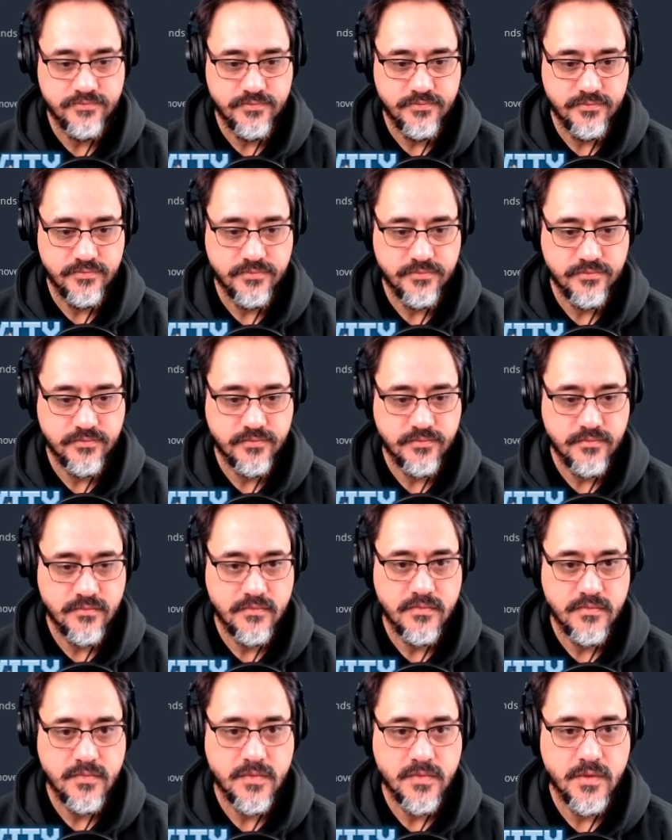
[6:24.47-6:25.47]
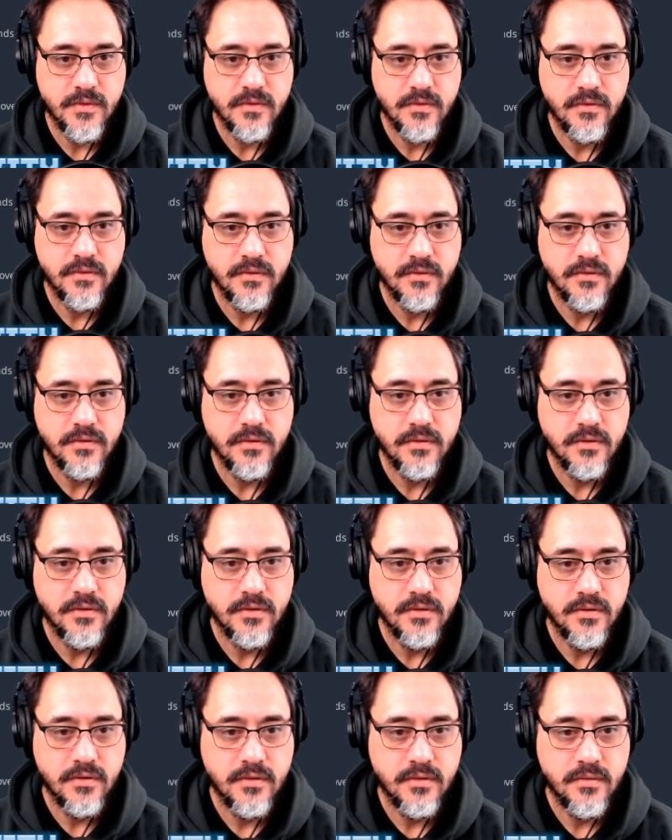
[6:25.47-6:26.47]

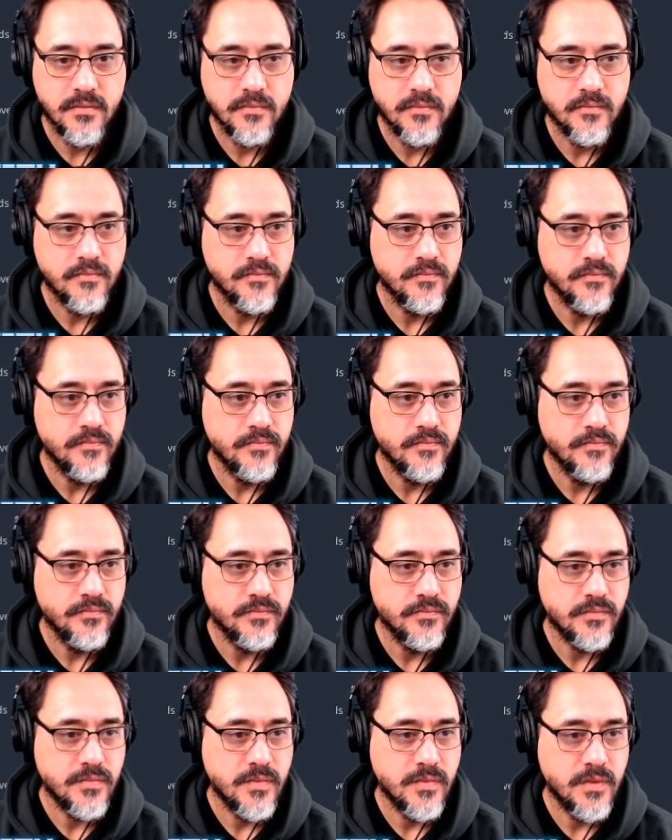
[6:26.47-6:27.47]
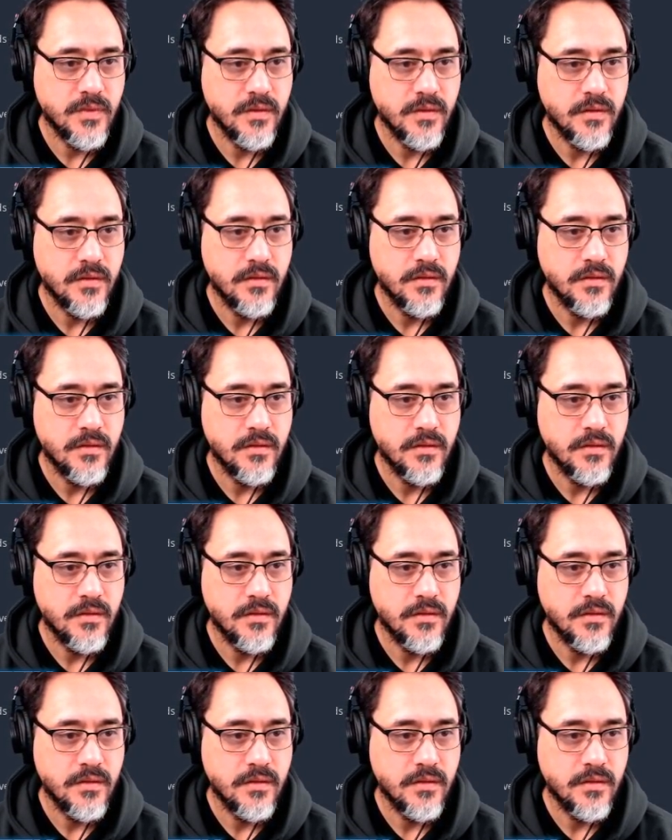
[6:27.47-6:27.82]
Nothing is said.